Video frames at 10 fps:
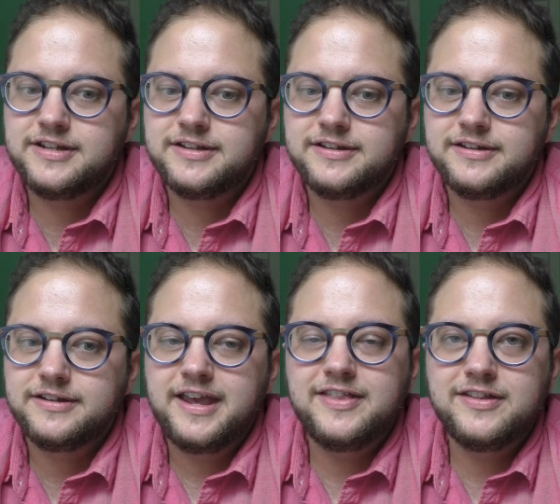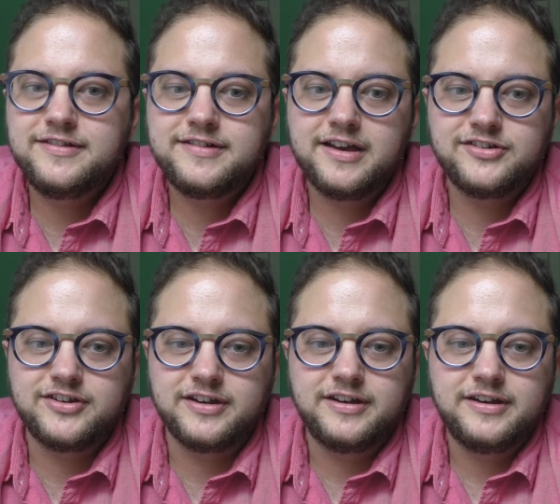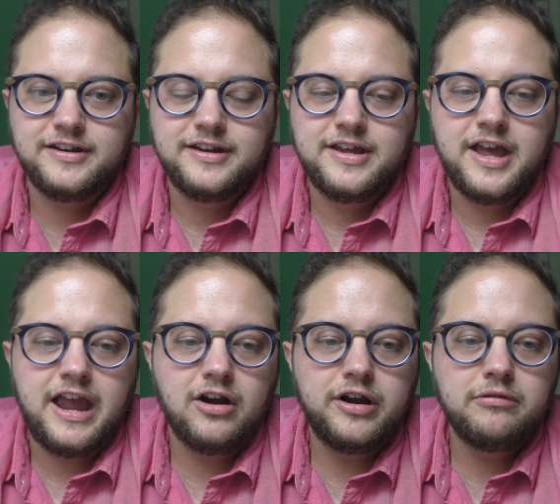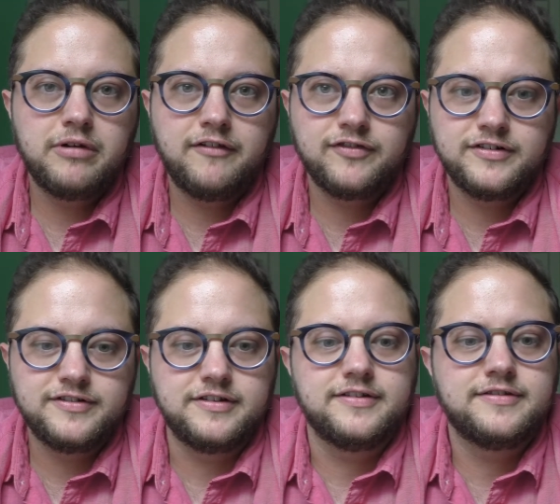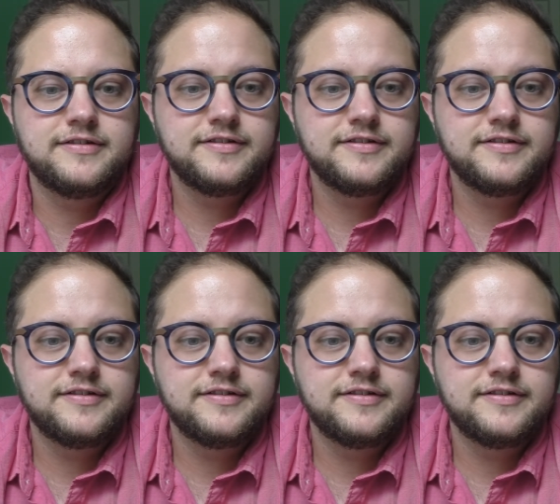it? In this section, Harry references